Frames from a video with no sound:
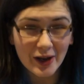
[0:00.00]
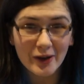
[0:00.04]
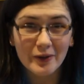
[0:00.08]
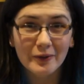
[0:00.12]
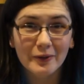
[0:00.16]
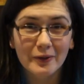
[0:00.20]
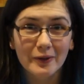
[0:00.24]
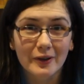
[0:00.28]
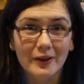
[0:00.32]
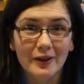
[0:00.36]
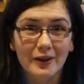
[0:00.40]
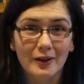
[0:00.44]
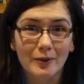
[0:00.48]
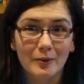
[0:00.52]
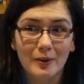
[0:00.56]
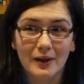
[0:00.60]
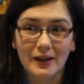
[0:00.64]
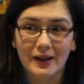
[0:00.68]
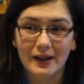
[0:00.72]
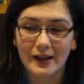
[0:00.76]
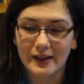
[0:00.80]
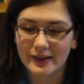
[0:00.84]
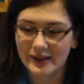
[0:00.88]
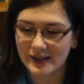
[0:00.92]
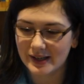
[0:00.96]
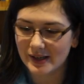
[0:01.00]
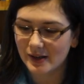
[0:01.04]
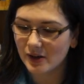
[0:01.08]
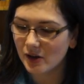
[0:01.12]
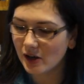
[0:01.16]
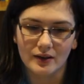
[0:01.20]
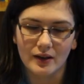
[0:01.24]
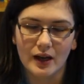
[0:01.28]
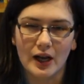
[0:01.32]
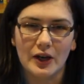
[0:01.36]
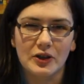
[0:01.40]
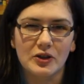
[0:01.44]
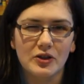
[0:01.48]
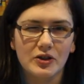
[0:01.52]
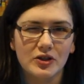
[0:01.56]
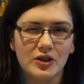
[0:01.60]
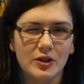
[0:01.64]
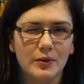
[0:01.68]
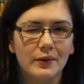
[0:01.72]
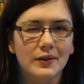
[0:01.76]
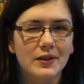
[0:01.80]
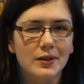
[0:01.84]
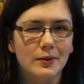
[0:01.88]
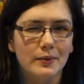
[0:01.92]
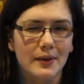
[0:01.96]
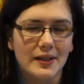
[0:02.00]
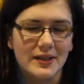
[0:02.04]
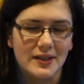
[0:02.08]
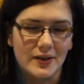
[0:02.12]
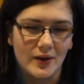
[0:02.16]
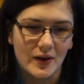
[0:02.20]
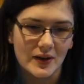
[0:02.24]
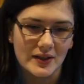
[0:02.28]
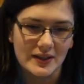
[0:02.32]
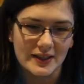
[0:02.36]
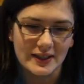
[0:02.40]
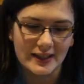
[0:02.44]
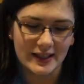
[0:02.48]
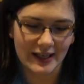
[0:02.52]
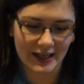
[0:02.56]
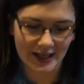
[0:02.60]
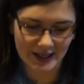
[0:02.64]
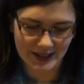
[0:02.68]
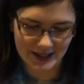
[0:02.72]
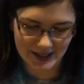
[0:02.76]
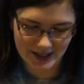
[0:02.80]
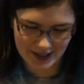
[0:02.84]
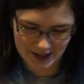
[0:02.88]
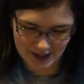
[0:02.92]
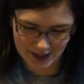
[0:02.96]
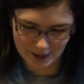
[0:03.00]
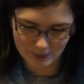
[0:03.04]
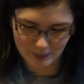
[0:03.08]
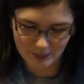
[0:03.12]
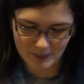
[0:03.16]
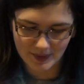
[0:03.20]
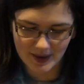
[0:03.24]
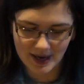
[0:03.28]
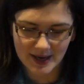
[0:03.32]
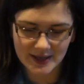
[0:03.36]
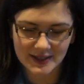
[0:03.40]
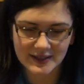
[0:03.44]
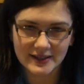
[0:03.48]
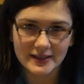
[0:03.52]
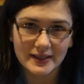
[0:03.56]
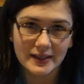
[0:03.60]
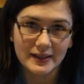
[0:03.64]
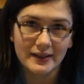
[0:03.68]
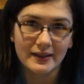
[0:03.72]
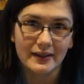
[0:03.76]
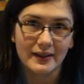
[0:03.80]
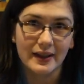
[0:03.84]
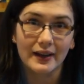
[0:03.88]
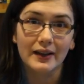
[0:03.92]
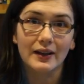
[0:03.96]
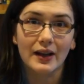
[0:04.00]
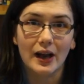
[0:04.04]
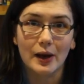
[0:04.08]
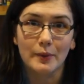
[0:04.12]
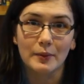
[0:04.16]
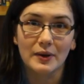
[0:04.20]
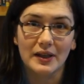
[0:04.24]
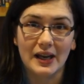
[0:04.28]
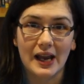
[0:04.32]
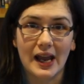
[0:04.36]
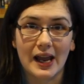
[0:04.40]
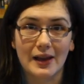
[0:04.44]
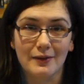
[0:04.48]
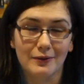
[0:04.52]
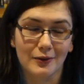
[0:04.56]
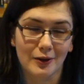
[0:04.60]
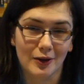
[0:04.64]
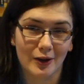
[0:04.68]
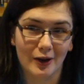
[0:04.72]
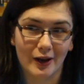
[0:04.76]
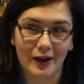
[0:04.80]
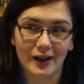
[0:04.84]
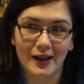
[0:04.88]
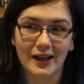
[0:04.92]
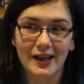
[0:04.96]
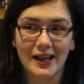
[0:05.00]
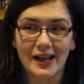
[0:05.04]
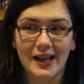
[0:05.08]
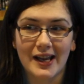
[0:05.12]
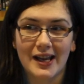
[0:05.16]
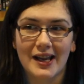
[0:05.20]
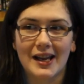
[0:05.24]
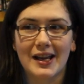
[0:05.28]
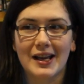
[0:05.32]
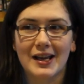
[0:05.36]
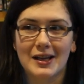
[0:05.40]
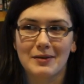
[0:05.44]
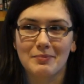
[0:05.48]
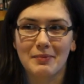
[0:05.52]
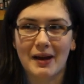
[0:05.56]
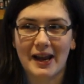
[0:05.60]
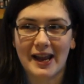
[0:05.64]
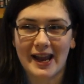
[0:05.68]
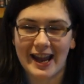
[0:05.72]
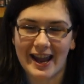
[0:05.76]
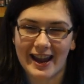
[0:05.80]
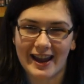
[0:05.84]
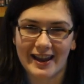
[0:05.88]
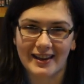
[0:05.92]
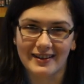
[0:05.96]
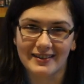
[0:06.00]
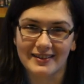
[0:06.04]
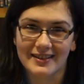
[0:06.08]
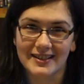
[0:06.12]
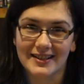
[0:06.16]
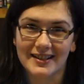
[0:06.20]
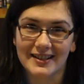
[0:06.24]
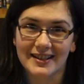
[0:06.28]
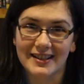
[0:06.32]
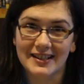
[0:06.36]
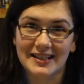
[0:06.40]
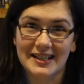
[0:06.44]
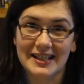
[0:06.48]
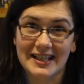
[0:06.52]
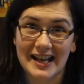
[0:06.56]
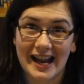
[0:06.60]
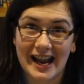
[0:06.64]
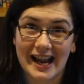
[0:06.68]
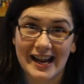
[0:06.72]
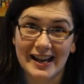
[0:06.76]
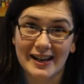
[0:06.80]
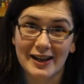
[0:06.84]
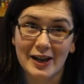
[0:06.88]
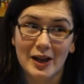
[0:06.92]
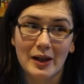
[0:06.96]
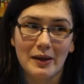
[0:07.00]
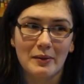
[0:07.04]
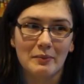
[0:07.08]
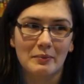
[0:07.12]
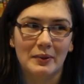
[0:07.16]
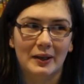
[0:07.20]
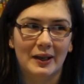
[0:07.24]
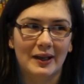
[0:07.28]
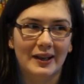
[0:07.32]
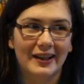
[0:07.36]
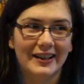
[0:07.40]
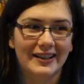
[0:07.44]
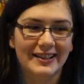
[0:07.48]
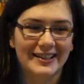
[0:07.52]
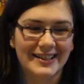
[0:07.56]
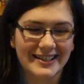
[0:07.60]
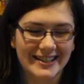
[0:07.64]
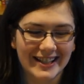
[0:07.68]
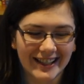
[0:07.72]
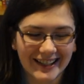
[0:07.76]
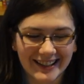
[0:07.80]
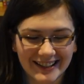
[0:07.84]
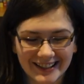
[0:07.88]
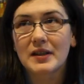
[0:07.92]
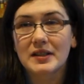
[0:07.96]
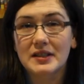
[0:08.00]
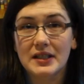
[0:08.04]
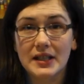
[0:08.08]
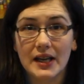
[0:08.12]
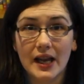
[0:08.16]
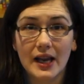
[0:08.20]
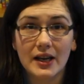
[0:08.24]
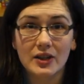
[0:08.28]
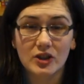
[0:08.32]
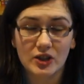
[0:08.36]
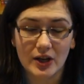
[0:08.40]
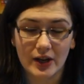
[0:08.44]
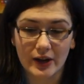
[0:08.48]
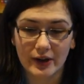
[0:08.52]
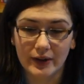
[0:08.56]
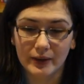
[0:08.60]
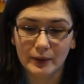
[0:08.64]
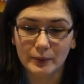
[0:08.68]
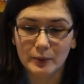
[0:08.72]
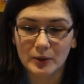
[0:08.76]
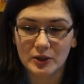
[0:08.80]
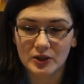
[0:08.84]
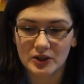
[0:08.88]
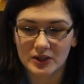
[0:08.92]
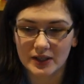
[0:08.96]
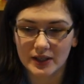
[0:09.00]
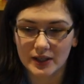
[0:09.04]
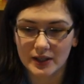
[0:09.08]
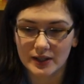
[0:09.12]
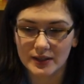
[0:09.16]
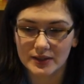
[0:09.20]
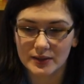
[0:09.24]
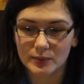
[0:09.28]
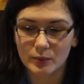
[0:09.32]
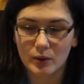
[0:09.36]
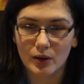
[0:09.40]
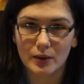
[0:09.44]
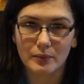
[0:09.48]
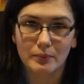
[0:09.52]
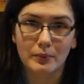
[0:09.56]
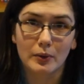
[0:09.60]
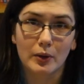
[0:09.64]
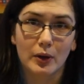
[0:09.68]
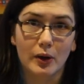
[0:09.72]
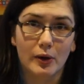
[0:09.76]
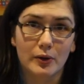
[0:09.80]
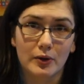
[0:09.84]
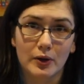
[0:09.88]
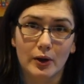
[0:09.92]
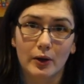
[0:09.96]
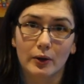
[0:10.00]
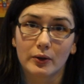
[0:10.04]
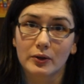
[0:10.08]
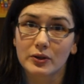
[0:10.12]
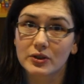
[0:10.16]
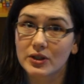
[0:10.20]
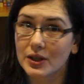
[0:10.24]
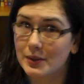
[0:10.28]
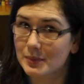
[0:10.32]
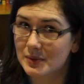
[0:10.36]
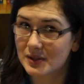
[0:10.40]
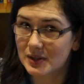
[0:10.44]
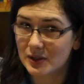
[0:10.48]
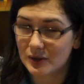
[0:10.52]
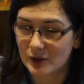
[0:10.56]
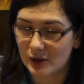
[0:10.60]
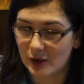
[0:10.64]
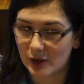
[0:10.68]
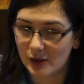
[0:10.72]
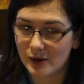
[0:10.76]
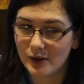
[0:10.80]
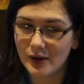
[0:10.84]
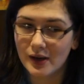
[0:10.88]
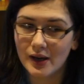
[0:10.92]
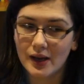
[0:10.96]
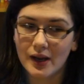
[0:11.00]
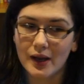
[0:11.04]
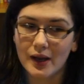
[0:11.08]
for a while there. I knew she was always going to get here, but I just didn't think I would have her in my hands today, because DHL, which is what Mirodoll ships through,